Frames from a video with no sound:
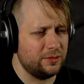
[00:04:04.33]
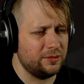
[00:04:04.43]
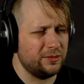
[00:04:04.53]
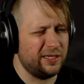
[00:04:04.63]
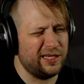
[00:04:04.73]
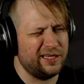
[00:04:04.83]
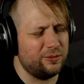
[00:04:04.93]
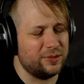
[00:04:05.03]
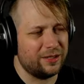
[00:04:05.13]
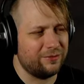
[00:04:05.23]
Yeah,
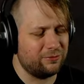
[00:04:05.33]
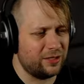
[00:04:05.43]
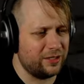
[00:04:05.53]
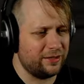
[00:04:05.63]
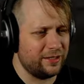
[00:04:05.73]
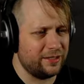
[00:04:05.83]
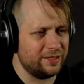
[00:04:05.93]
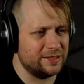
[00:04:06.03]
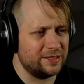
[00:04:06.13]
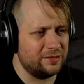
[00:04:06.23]
with how rotting that
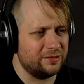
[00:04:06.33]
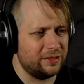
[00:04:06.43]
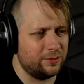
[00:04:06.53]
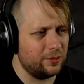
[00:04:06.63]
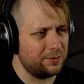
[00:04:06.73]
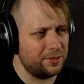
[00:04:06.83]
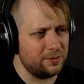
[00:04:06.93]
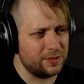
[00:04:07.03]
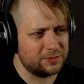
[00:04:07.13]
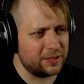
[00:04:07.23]
is, I don't think I want to be in the
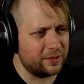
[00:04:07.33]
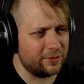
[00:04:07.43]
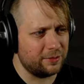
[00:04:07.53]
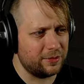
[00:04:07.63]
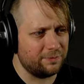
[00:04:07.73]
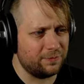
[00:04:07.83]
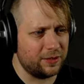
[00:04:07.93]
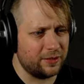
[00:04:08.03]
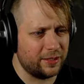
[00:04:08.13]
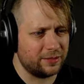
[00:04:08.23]
basement anyway. I'd be afraid
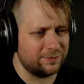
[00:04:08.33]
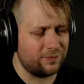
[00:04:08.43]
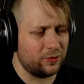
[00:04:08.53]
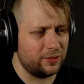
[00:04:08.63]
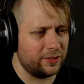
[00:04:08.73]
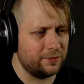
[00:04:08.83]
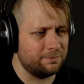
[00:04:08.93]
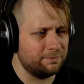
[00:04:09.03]
of the house falling in.